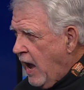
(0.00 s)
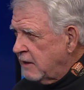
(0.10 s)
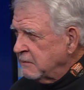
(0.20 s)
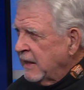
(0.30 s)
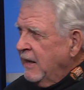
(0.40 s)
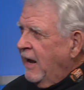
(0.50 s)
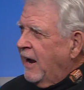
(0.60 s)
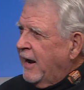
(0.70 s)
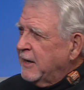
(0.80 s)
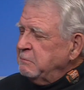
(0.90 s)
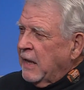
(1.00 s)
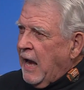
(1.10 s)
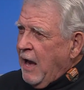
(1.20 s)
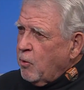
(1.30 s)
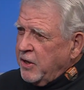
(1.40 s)
out. uh,
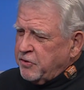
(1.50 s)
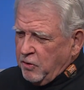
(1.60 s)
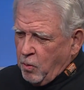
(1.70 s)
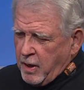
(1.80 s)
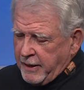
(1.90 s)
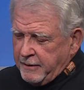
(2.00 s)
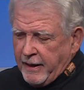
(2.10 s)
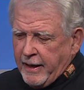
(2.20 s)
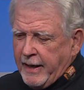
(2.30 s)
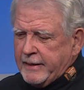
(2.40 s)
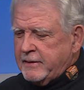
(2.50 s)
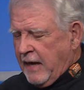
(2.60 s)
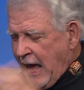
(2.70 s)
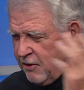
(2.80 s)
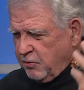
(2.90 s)
I went to the one, uh, the
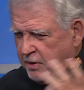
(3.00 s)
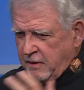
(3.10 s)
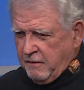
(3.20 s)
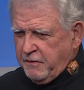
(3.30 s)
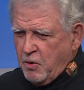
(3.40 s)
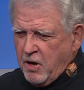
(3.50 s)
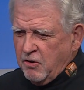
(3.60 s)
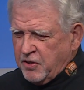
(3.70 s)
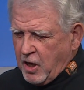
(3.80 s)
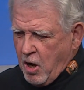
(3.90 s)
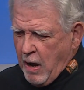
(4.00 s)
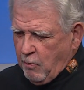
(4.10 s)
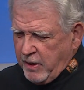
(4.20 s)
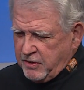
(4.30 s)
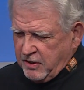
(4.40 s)
last one a few years ago. I
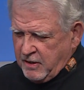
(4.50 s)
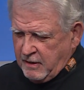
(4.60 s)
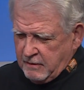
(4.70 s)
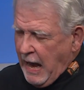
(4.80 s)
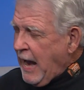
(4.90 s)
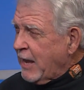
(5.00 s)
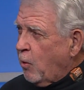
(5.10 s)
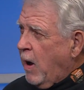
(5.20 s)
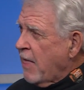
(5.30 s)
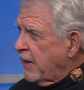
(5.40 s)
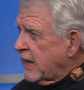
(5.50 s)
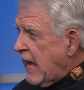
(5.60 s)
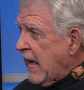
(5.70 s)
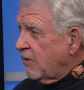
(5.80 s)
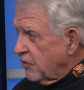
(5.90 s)
went to Hiawatha,
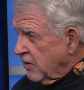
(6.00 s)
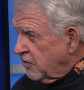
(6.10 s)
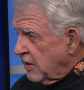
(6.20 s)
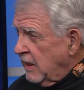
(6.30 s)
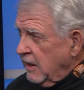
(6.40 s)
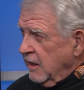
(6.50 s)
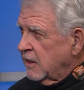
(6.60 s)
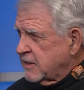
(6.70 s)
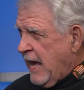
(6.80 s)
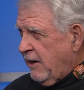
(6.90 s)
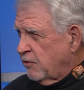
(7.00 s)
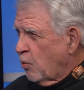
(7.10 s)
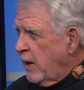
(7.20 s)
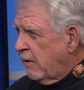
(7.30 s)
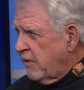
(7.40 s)
Kansas, little town of
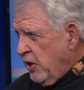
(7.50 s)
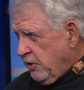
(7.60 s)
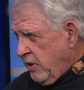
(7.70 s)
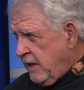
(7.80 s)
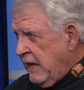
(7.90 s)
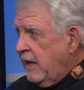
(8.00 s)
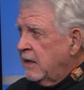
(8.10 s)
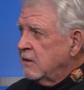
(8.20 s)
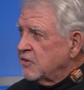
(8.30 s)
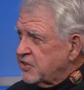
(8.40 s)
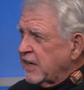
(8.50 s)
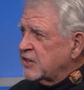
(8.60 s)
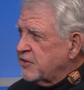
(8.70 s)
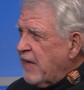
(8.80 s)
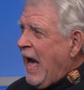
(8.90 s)
1,200.
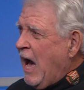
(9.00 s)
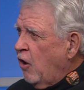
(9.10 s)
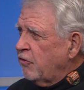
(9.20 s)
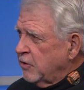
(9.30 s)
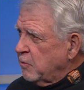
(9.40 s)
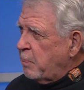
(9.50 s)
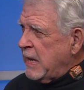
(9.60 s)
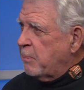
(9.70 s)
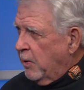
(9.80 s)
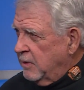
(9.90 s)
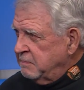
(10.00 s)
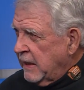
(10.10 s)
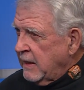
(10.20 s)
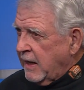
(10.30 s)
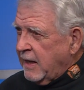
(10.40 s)
6,000 wow. people.
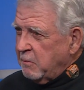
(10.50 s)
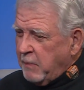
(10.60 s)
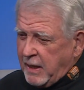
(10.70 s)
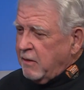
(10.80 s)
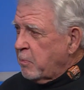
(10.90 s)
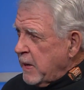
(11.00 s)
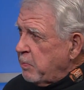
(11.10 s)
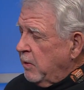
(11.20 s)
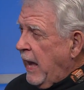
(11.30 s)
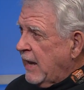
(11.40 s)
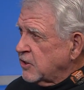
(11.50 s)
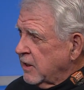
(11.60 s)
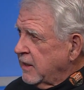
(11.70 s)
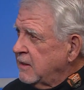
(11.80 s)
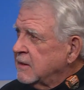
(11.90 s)
And many of the people
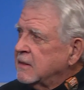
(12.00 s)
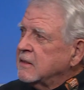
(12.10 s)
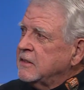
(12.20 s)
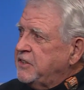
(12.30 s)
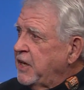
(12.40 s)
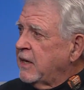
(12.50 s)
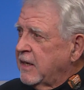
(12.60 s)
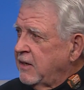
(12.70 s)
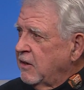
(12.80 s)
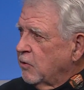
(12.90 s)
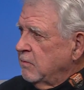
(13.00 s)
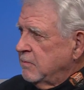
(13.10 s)
actually did